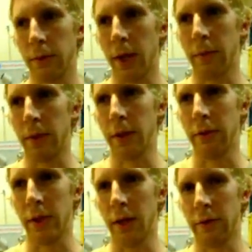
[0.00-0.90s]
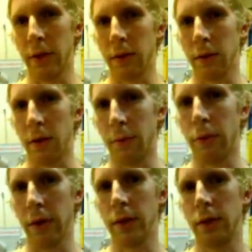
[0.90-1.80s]
That's what I believe the evidence
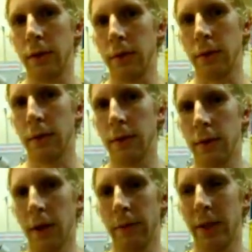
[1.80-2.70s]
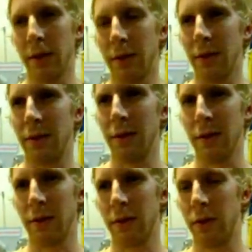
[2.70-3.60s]
all points to. I mean,
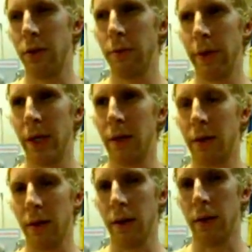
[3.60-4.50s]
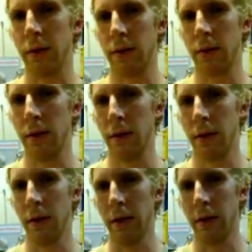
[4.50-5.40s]
there's too many things
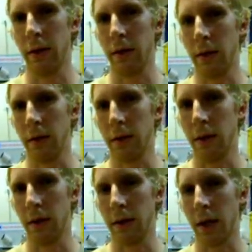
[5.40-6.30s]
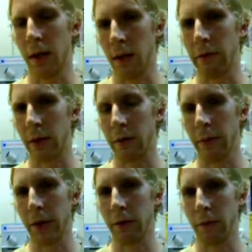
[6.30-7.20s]
in the
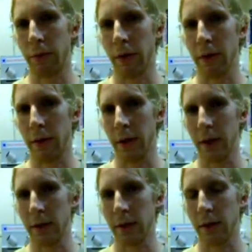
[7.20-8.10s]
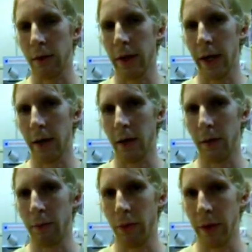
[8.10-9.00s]
9/11 Commission report that just don't
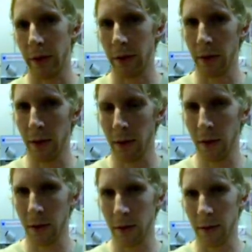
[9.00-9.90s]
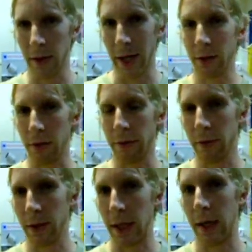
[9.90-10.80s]
add up with
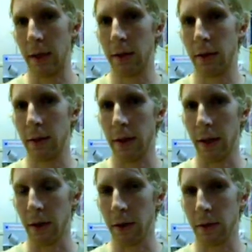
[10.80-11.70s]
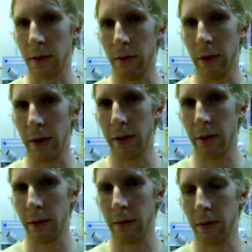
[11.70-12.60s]
actual science, and also
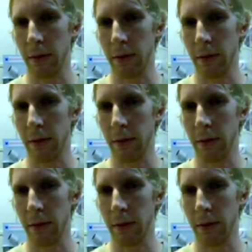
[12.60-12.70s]
with